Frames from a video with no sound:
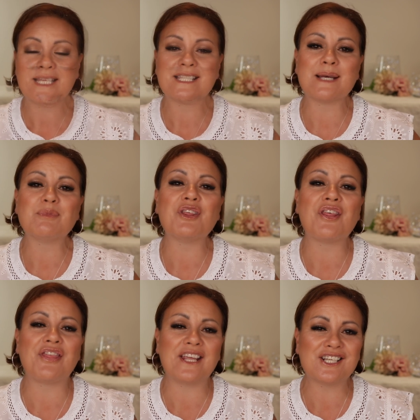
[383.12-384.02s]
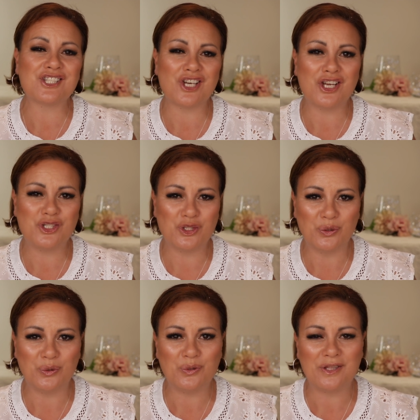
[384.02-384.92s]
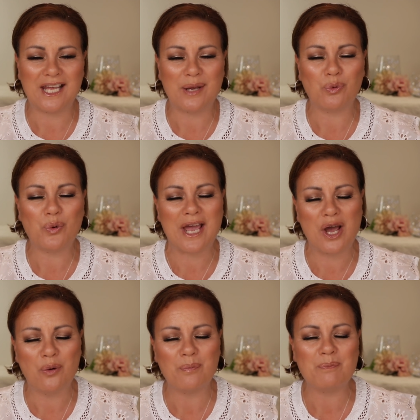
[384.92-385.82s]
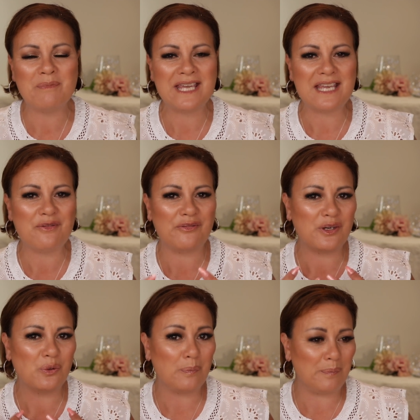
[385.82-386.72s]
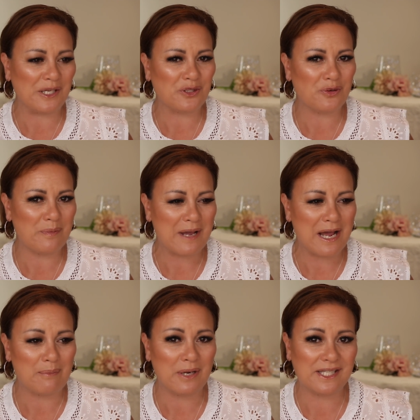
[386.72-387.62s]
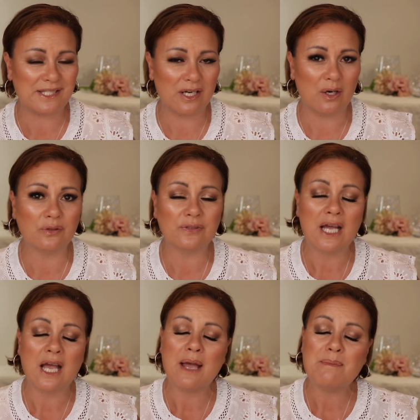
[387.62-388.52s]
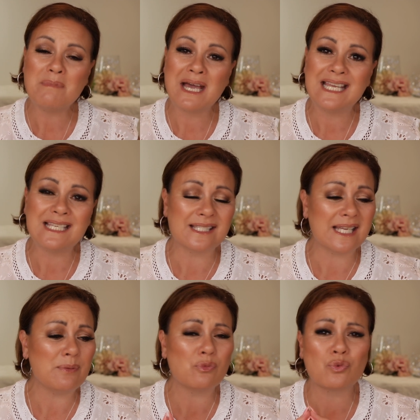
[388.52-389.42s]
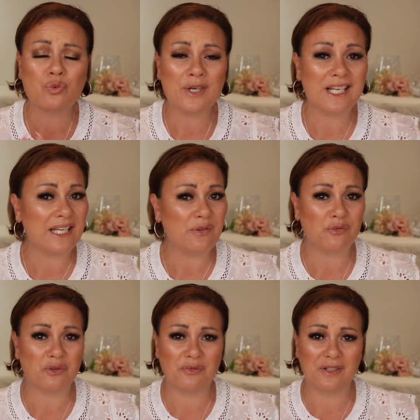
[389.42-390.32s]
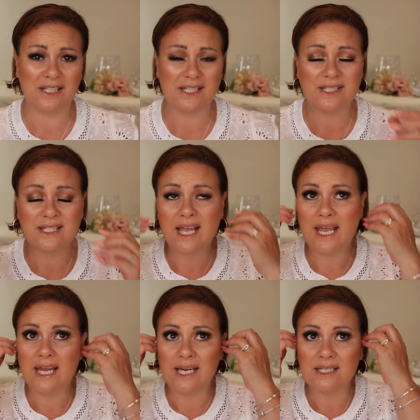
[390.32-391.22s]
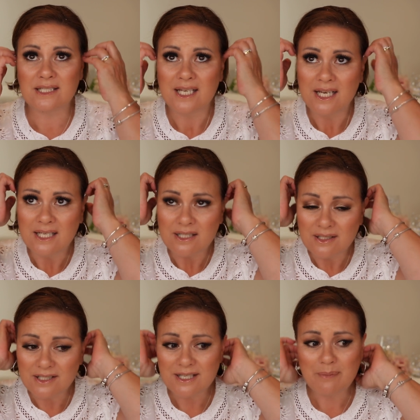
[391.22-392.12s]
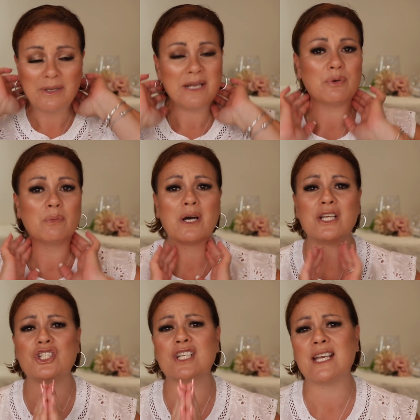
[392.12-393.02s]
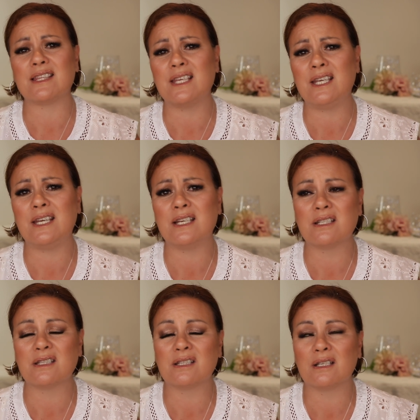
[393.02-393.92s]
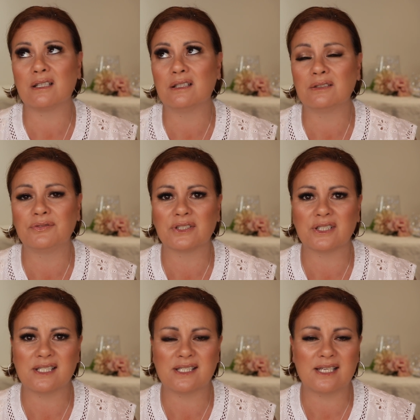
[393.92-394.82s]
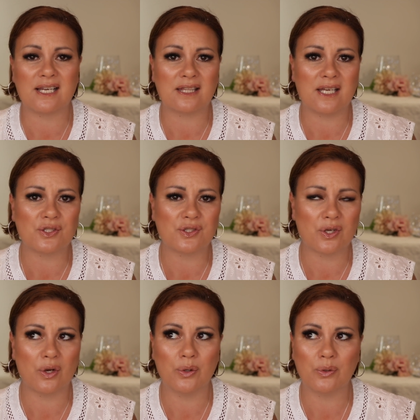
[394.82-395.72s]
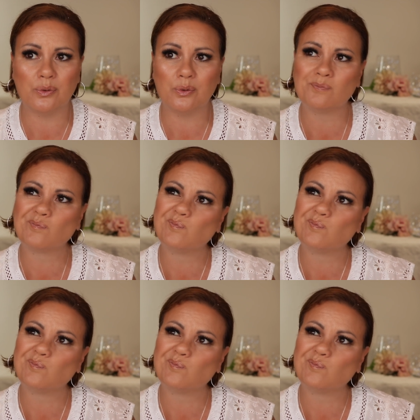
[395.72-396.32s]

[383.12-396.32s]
Some of the things I do that will help me feel better about myself may seem really frivolous, and some people might shake their head and think, oh for goodness sake, that's so,